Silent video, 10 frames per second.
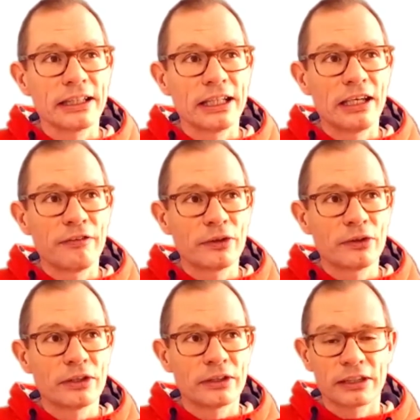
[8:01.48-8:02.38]
if you
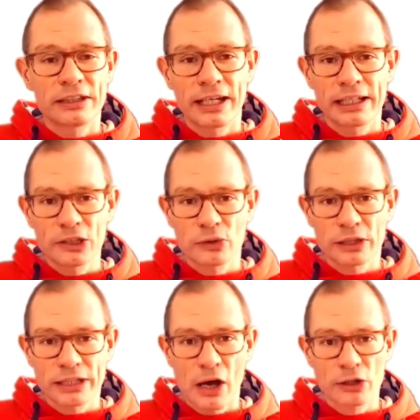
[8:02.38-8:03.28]
take into
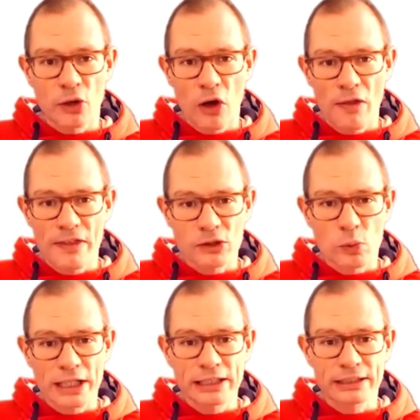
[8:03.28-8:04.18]
account all this
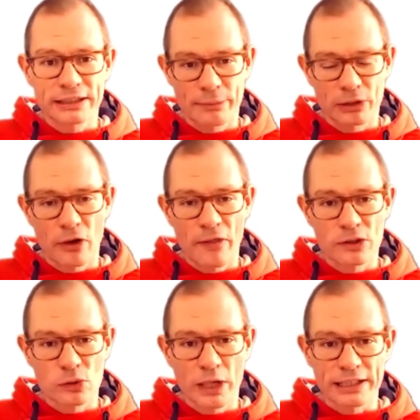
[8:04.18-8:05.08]
waiting time and all
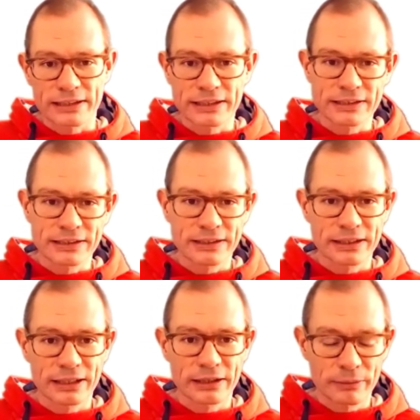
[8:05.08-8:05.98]
this waste, it's,
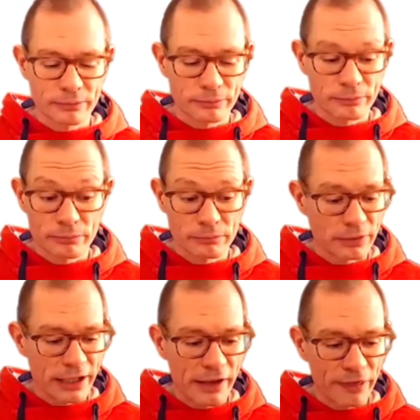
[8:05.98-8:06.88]

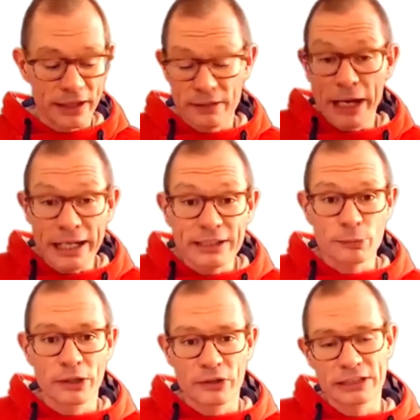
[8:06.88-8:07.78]
I think my
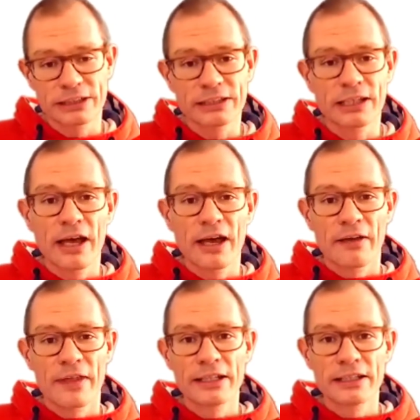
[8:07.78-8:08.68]
experience is
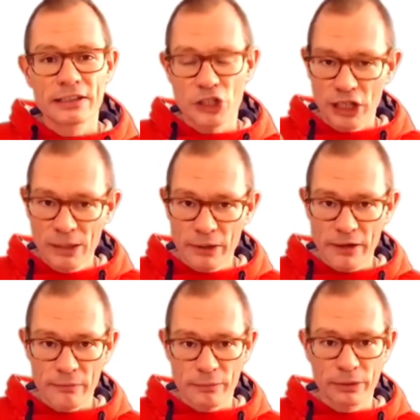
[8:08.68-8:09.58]
that it's
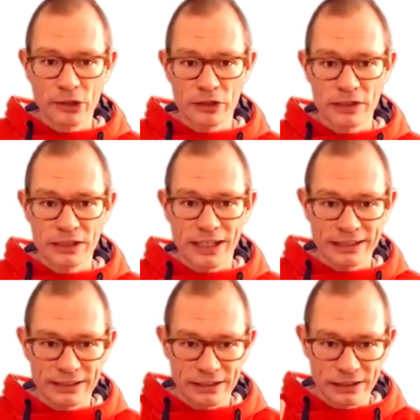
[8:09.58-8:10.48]
cheaper because it takes
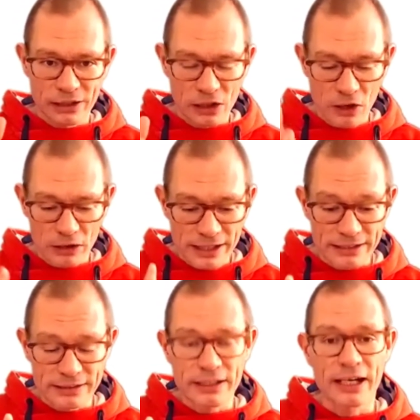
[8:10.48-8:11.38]
a lot less
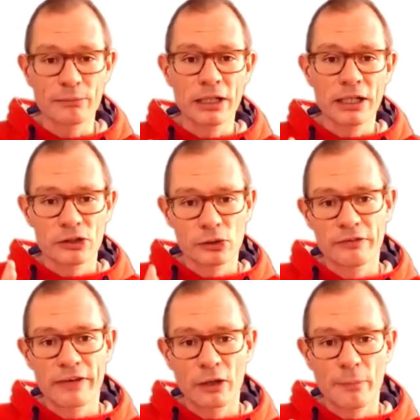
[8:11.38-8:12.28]
time to
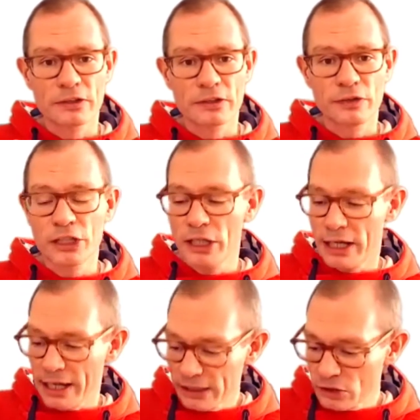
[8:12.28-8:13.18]
develop this feature
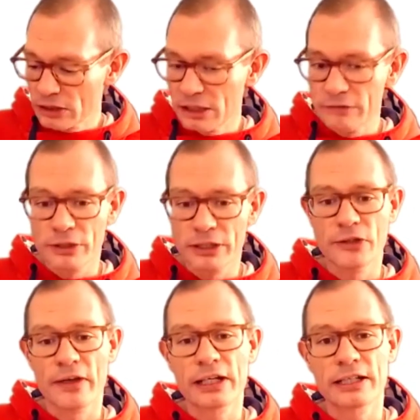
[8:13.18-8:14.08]
and to deliver it to
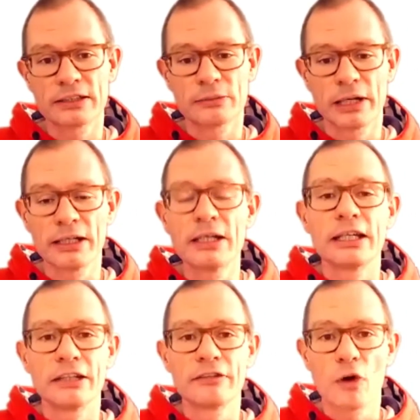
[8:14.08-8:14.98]
the customer
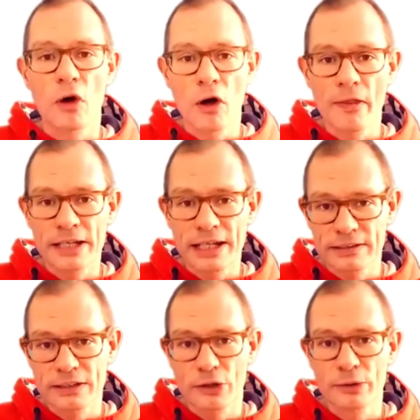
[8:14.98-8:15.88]
if all the
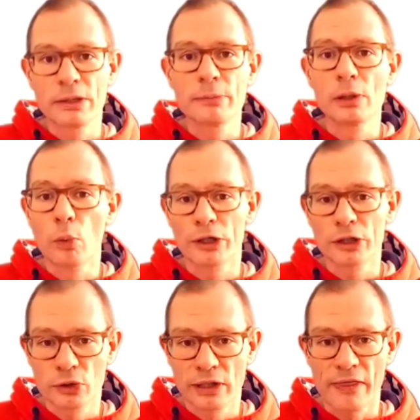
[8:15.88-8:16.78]
necessary people work
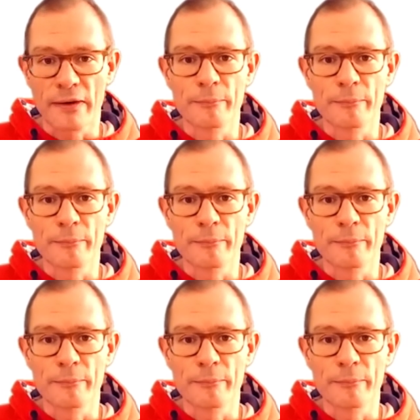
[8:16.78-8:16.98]
together.